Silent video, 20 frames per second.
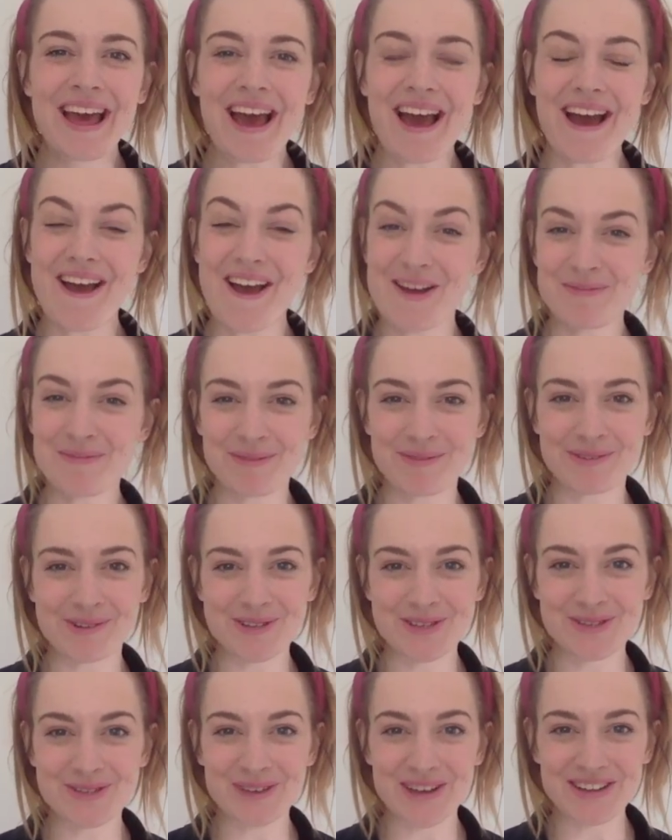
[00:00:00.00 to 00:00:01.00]
I hope
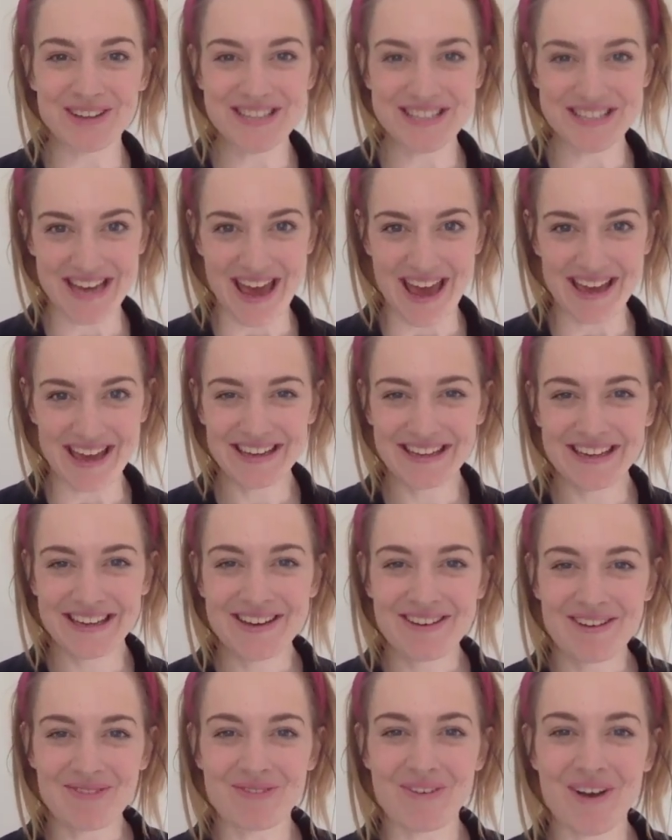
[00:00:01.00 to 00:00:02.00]
everyone's well today.
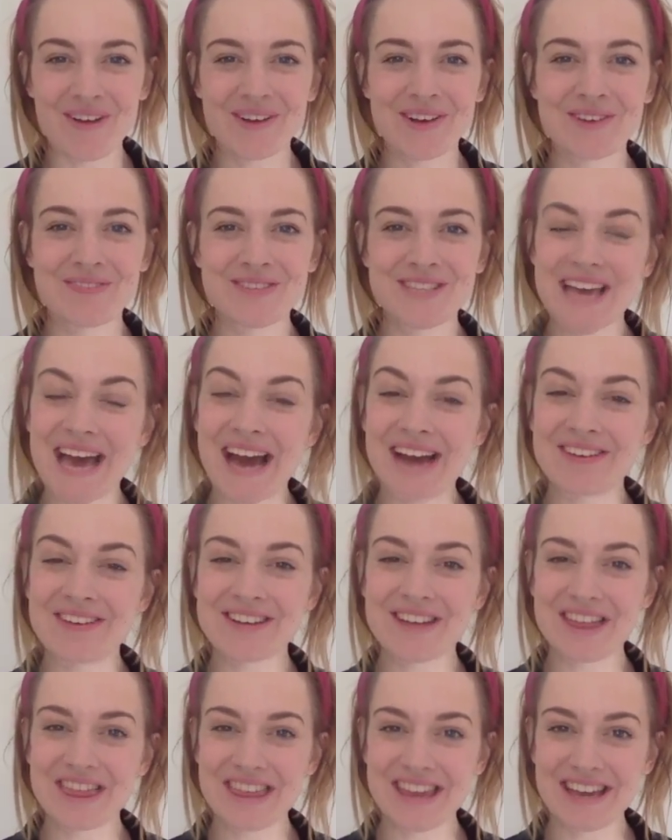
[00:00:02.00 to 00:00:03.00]
Welcome to
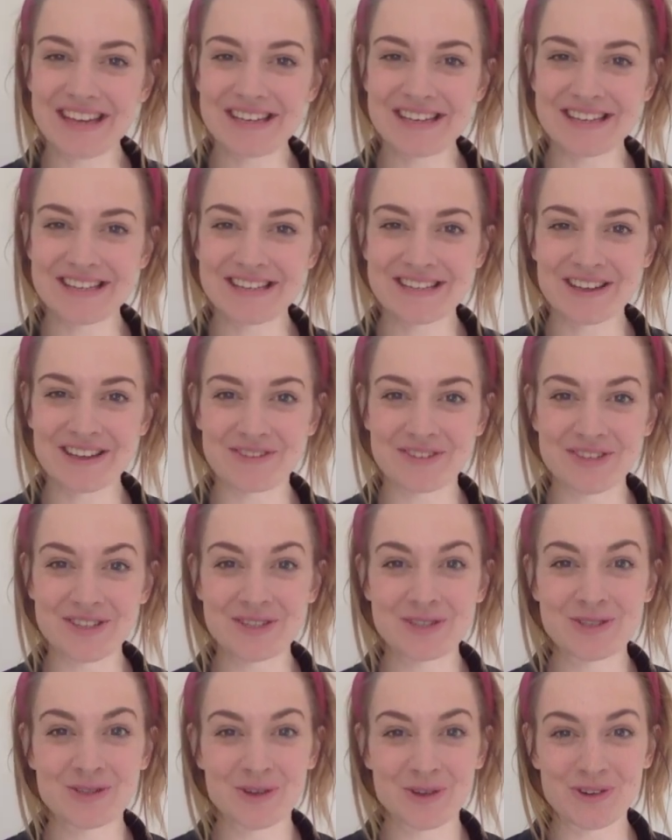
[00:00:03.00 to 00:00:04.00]
Harrogate Theatre Discover's
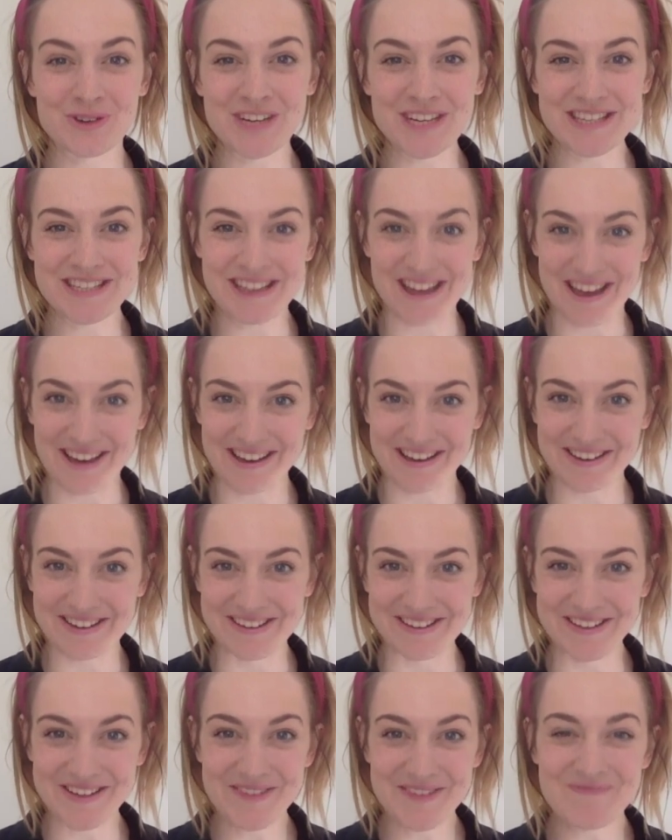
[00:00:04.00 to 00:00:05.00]
Story
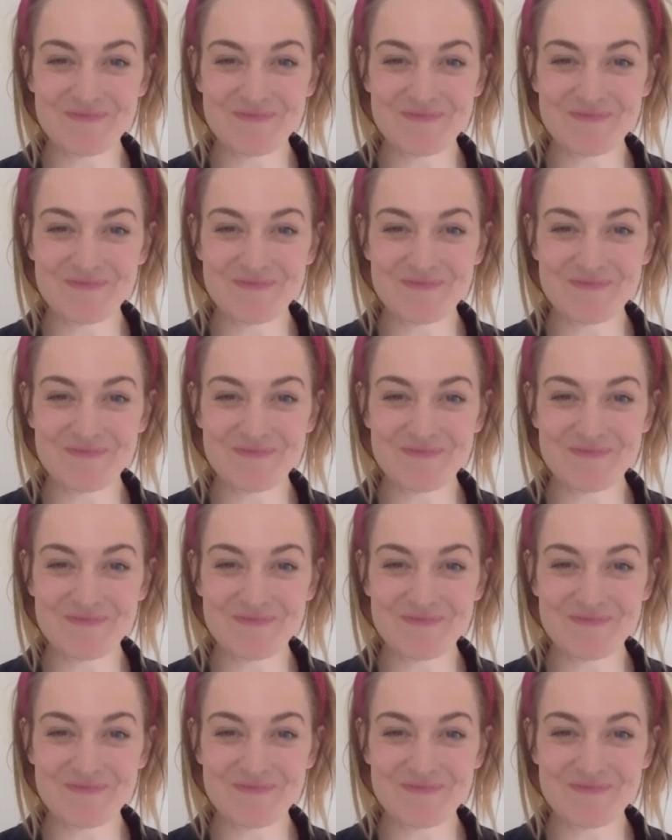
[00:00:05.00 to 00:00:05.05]
Circle.